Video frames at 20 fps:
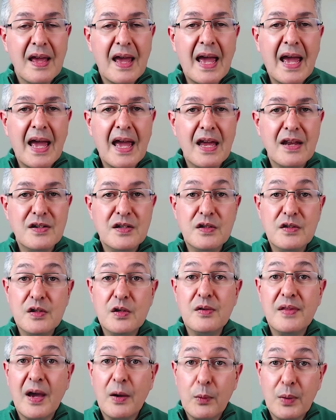and you
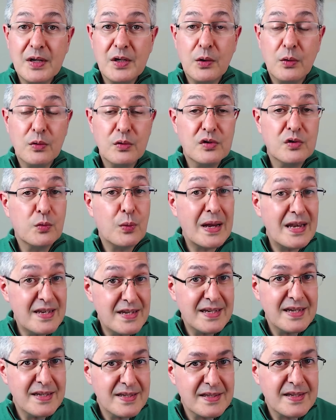do that when you're
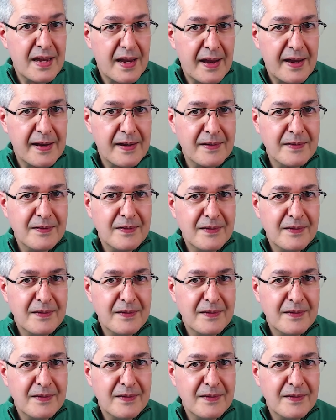20, say.